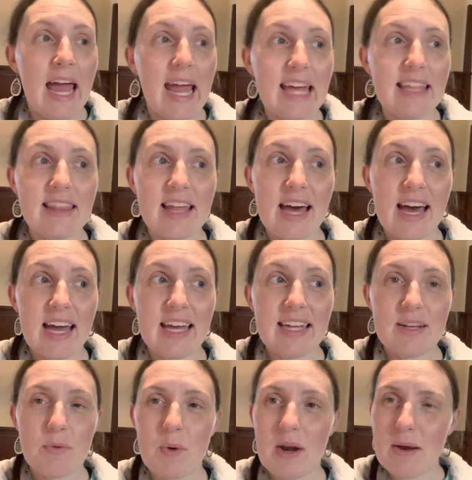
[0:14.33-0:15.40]
in
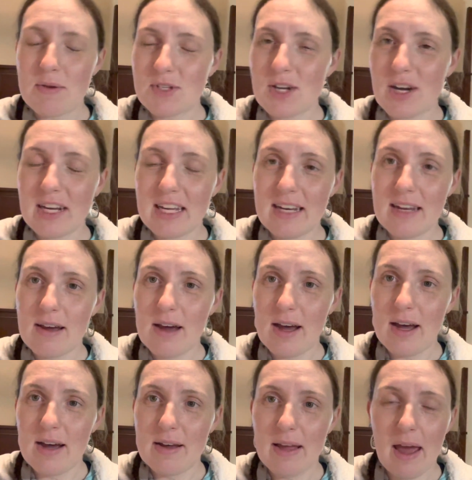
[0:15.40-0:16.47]
that when I was talking,
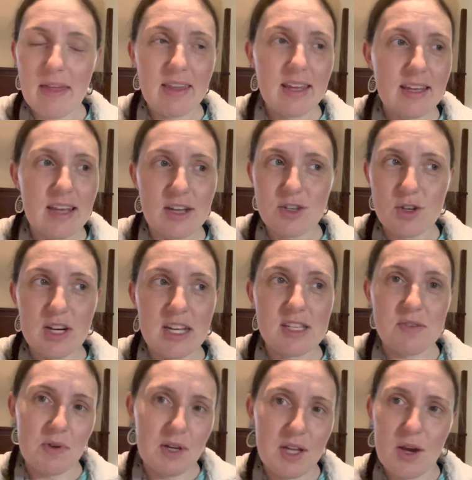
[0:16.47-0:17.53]
I think in
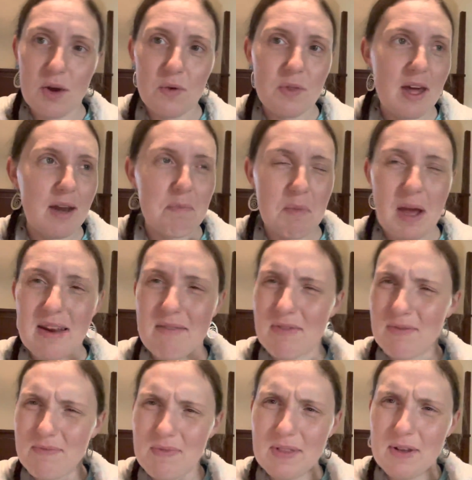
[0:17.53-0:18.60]
yesterday's video, that I'm kind of
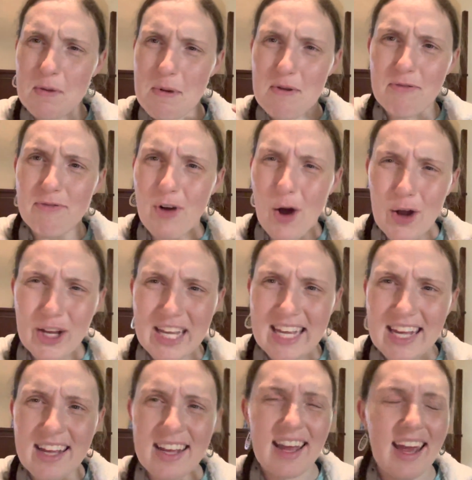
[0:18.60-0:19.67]
a little bit
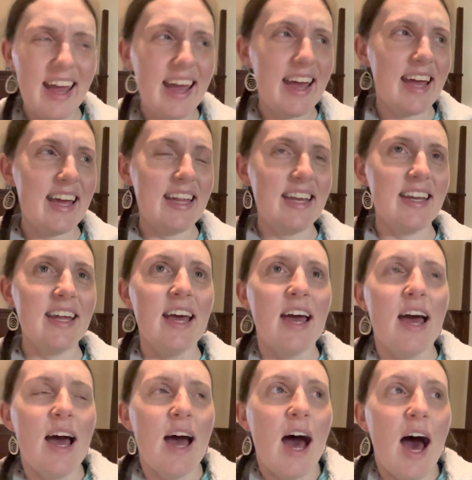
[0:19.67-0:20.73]
foggy and
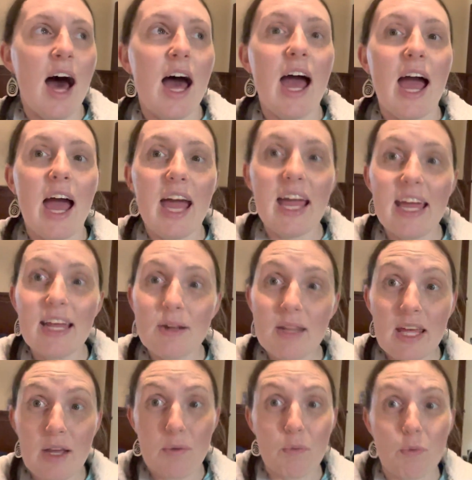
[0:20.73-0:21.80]
it
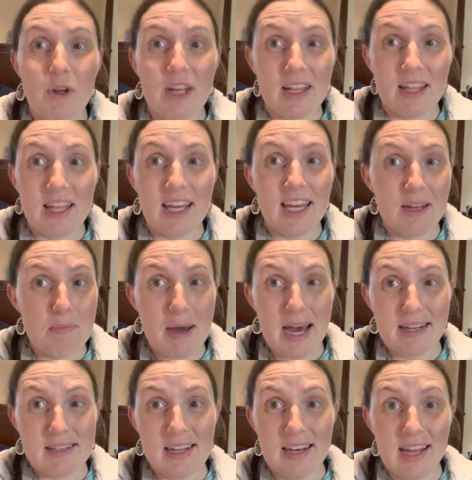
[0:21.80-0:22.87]
like really hit
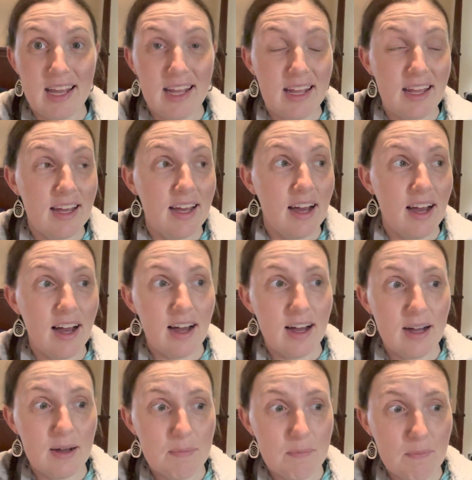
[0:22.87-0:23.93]
bad today.
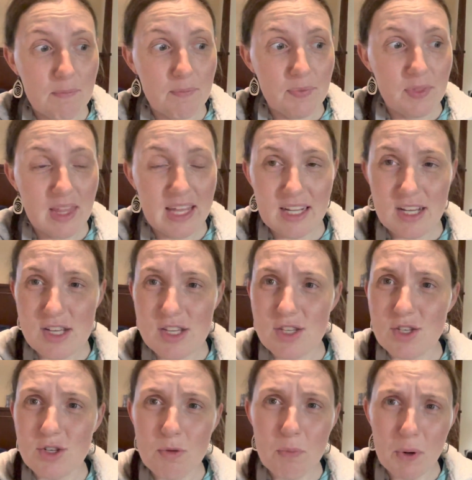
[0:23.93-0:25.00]
Like
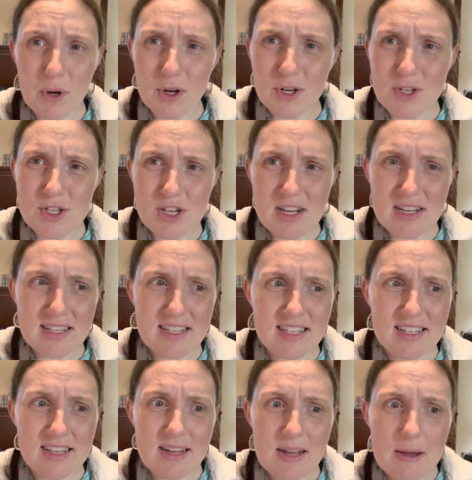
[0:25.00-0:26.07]
super
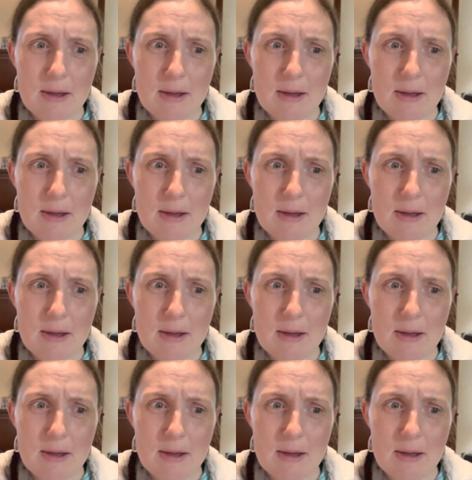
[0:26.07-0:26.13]
just